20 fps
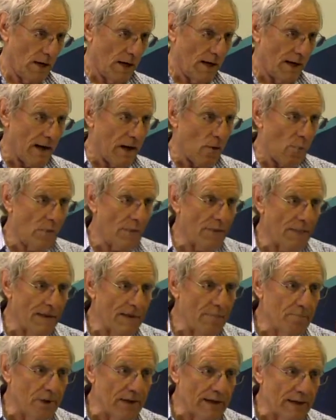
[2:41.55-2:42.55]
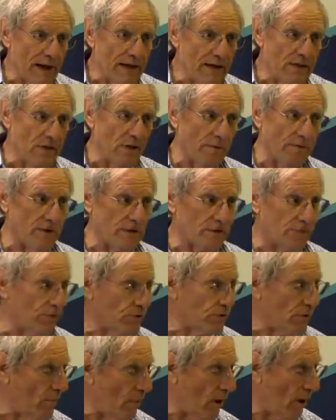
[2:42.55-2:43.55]
Now, what the implication of this for
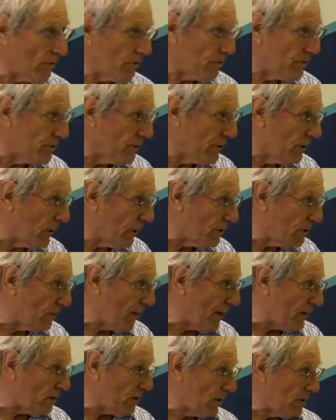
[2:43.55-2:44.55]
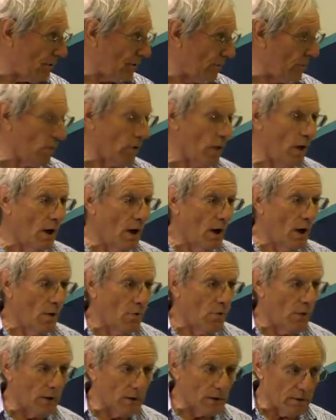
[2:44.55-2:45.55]
democracy, especially for
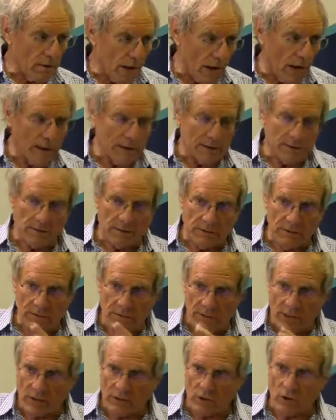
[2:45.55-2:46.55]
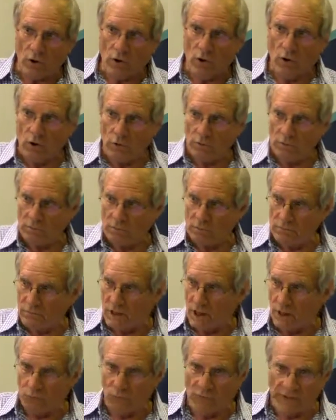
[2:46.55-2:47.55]
what I tend to call
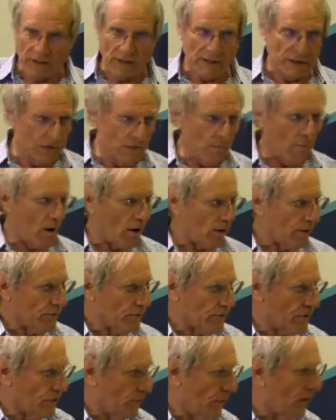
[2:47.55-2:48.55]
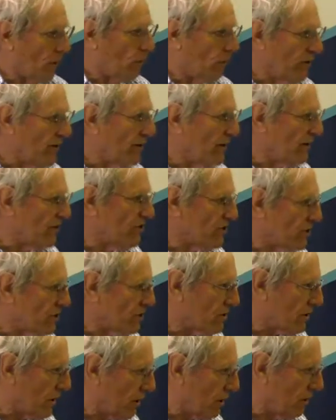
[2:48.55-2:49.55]
not really democracy, but real
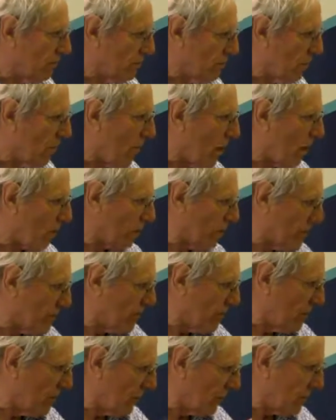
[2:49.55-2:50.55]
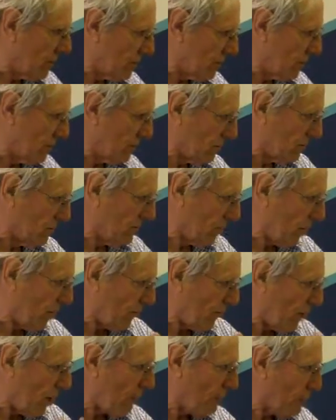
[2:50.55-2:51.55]
existing democracy, that is
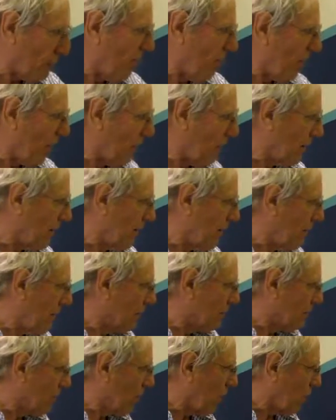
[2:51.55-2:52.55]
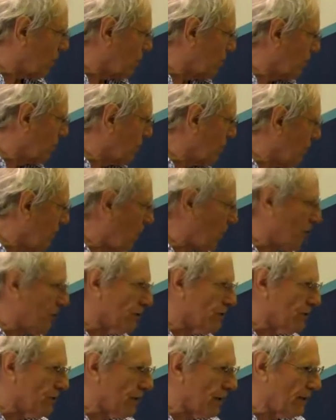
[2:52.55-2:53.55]
approximately as close to
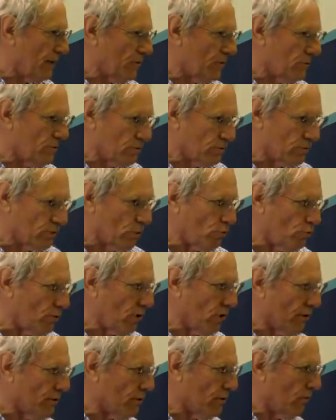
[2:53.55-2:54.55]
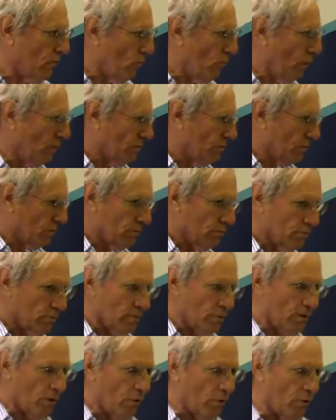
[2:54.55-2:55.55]
democracy as socialism was to,
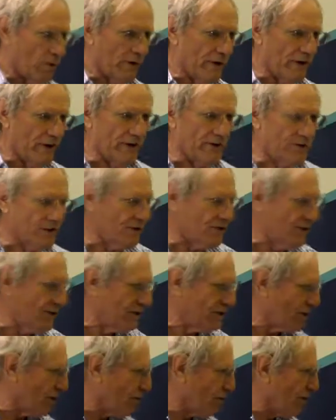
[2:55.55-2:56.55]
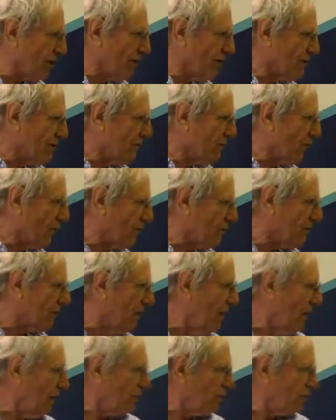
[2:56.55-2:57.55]
or real existing socialism was to